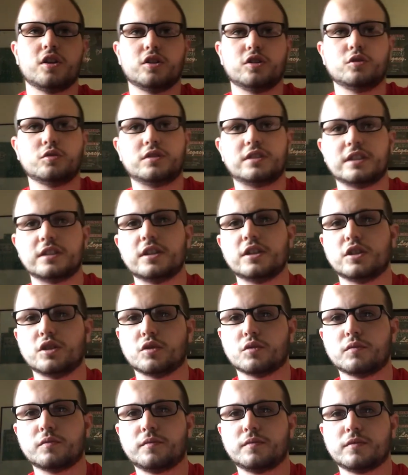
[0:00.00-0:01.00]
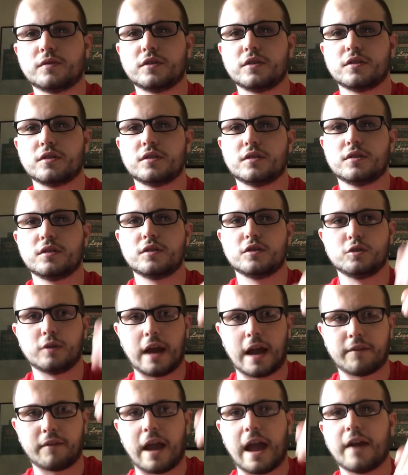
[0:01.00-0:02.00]
you see the U, you
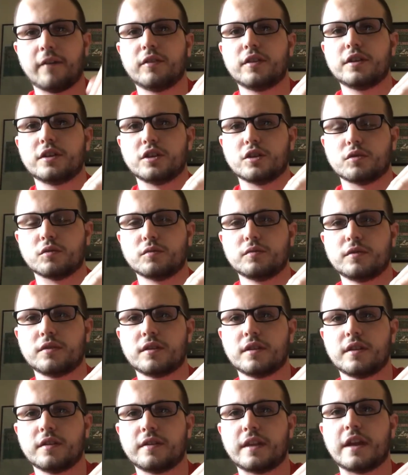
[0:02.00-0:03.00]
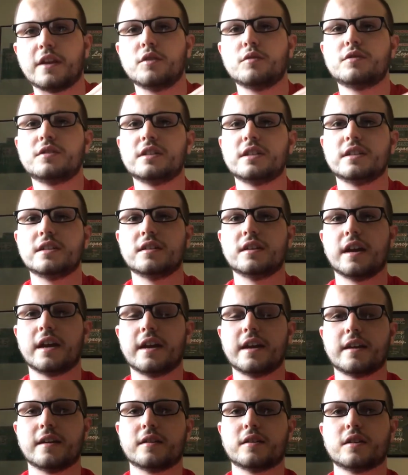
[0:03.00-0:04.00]
have half of the U, then you see
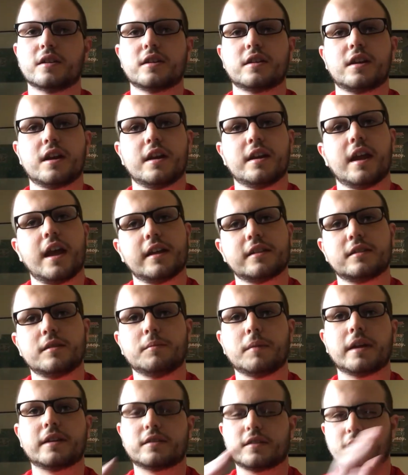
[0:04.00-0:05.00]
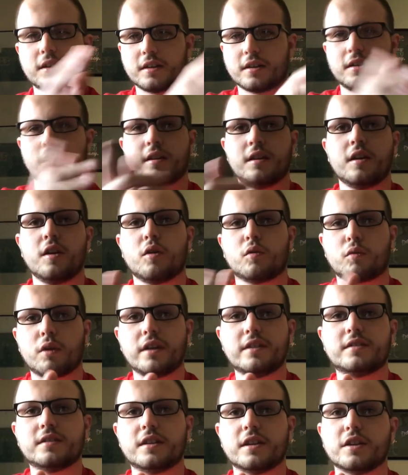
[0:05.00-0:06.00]
it connect to make the
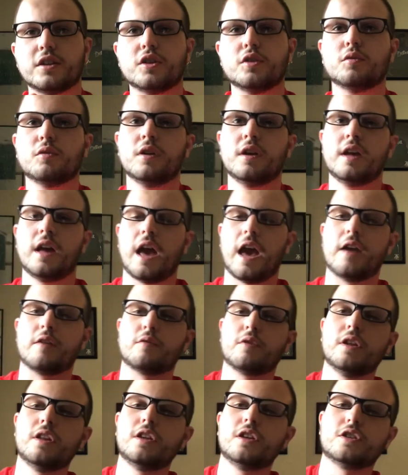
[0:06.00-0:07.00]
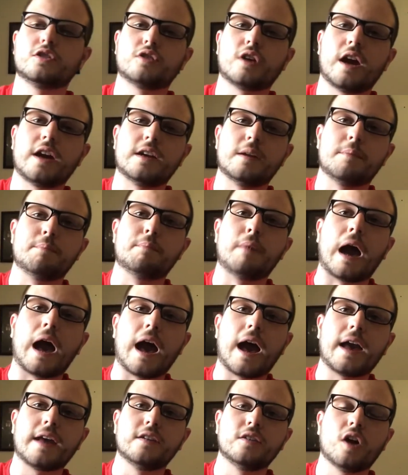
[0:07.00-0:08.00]
rest of the U, and really you're trying to
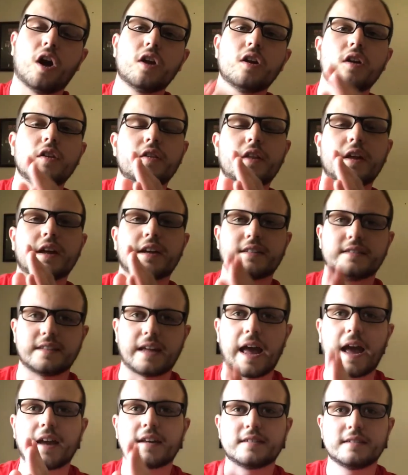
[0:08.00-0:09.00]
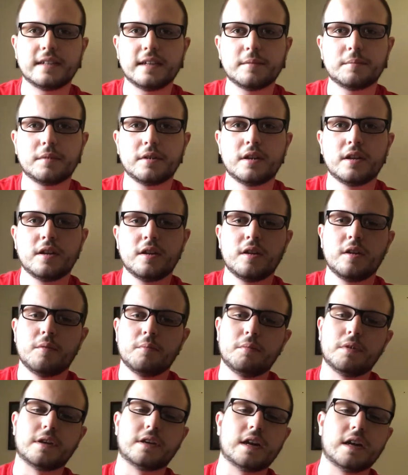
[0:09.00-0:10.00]
buy not on the exact dip,
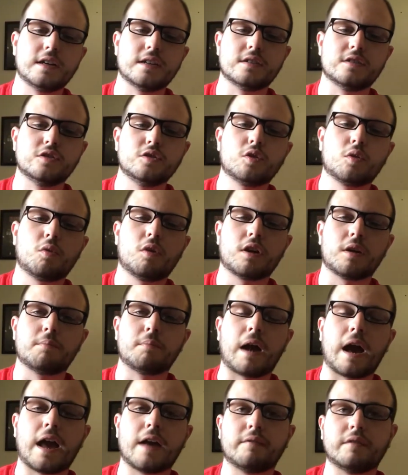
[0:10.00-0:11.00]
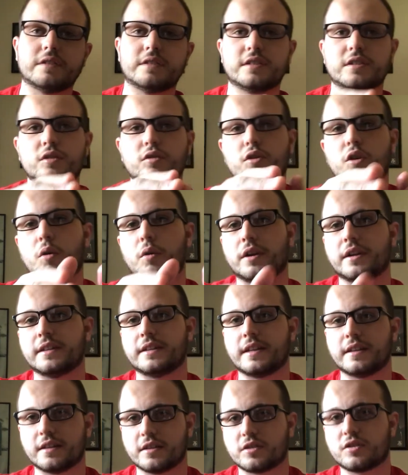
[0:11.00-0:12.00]
because you don't want to buy if it's still
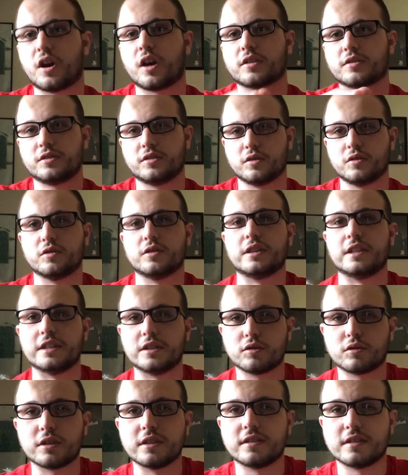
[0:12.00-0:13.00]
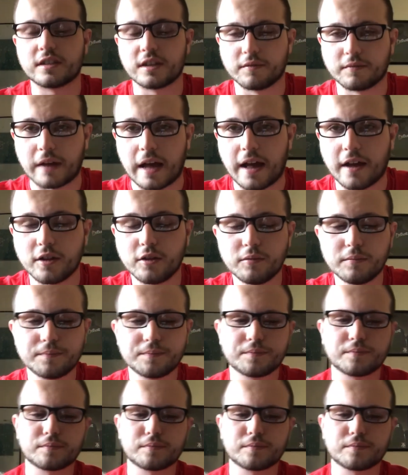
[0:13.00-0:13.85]
the stock's still decreasing in value.